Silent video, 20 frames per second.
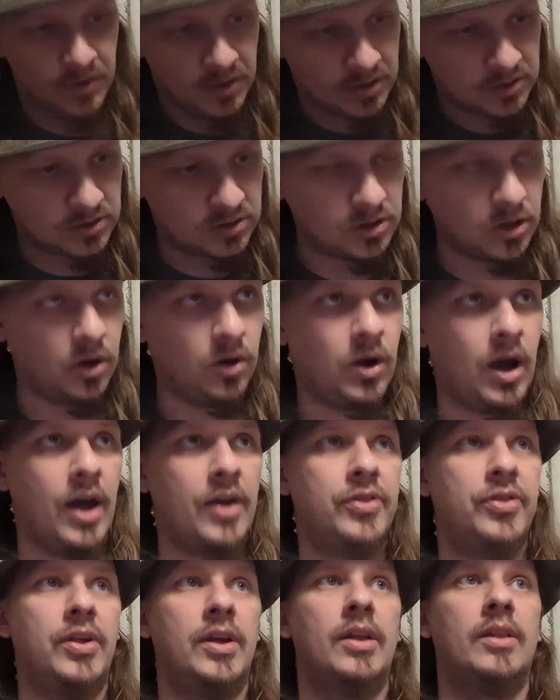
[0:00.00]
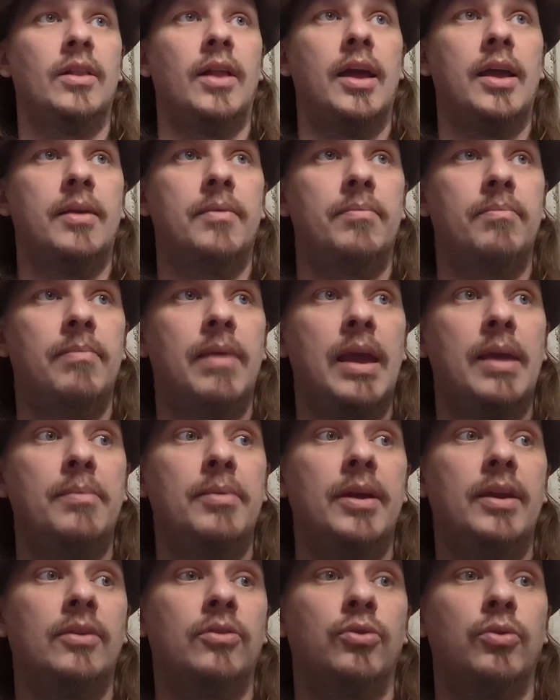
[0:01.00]
So I think like
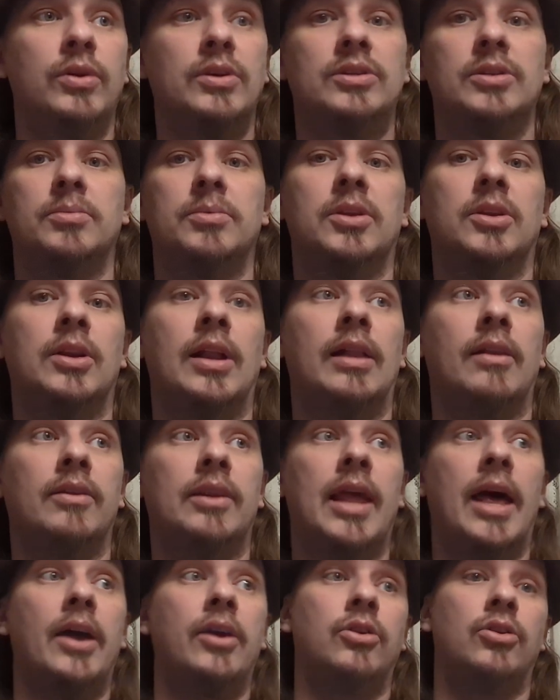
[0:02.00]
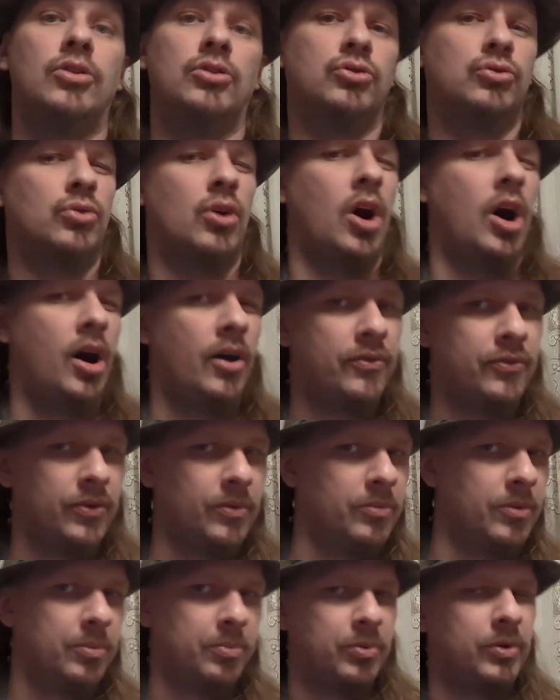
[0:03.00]
maybe doing something that will allow you to draw
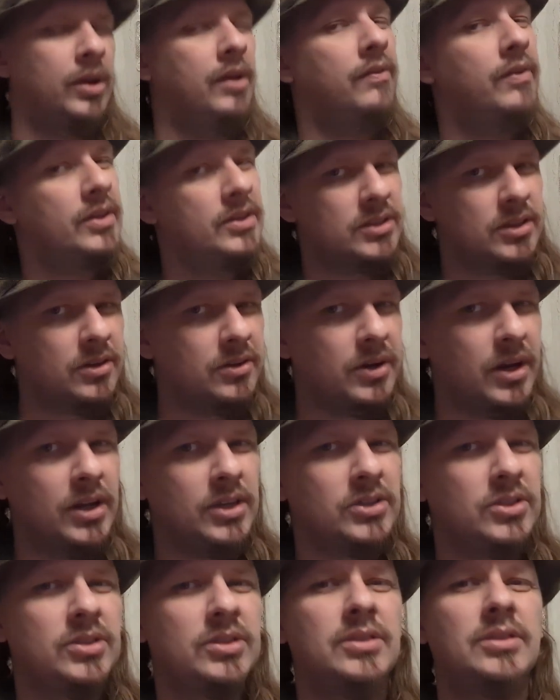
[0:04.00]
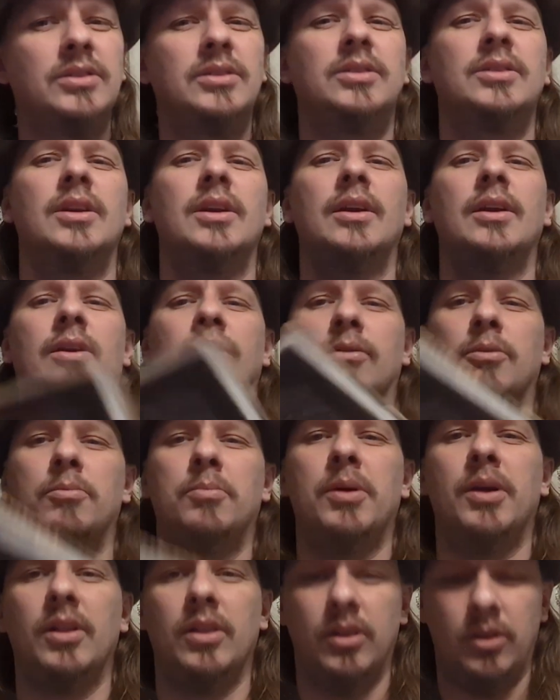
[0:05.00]
from the previous iterations would
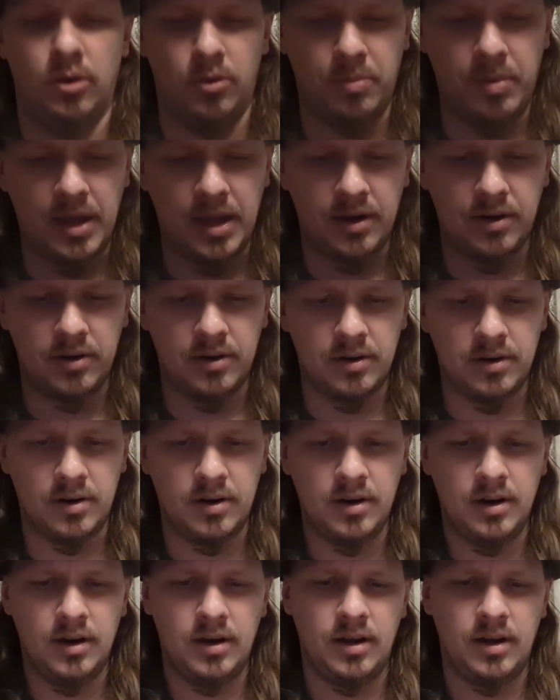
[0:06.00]
be a little better.